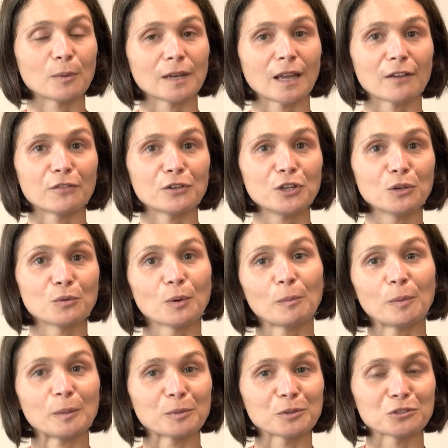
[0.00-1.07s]
we'll have a new
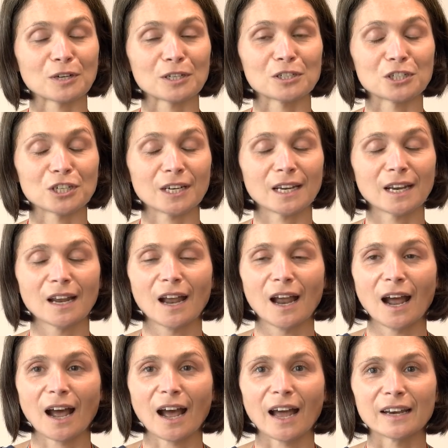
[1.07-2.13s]
people strategy,
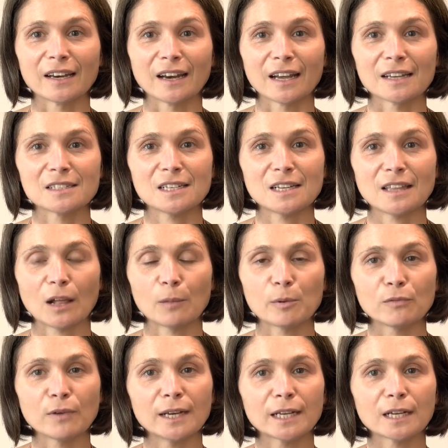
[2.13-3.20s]
and I see that will be
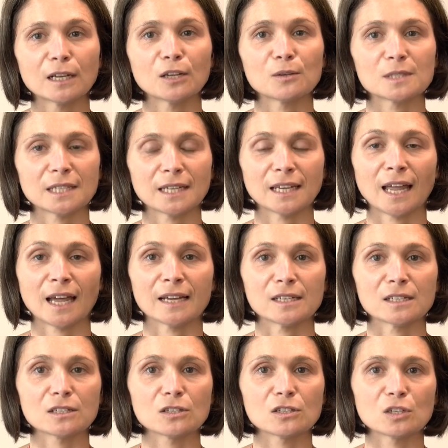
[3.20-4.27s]
really closely aligned
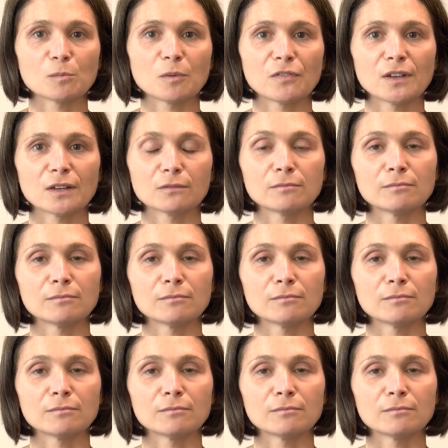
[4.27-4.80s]
to some of the